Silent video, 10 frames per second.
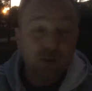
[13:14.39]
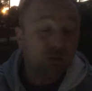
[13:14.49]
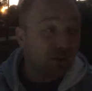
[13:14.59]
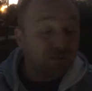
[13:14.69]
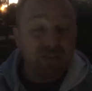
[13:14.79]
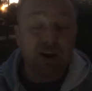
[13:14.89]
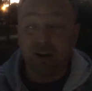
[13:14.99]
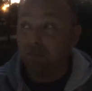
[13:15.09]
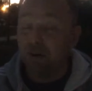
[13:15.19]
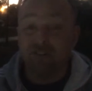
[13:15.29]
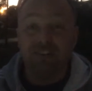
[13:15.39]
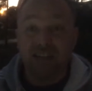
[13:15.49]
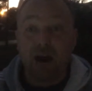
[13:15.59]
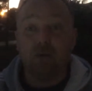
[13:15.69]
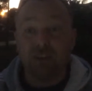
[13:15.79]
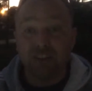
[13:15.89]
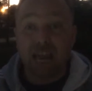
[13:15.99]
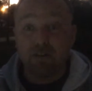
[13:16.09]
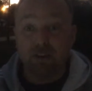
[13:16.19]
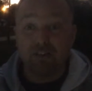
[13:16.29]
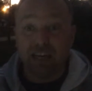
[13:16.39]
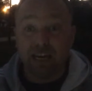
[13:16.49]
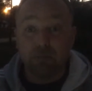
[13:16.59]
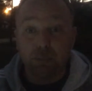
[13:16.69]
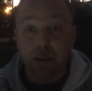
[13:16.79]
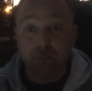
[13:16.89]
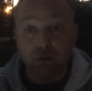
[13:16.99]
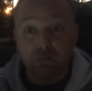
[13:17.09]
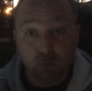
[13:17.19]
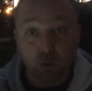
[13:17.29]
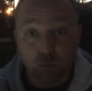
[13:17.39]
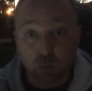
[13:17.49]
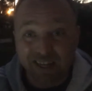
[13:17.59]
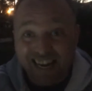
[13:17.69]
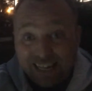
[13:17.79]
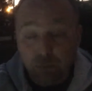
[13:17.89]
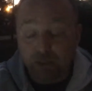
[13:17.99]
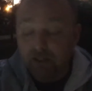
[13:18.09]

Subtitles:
so I very much doubt that the average gamer would be able to afford one anyway.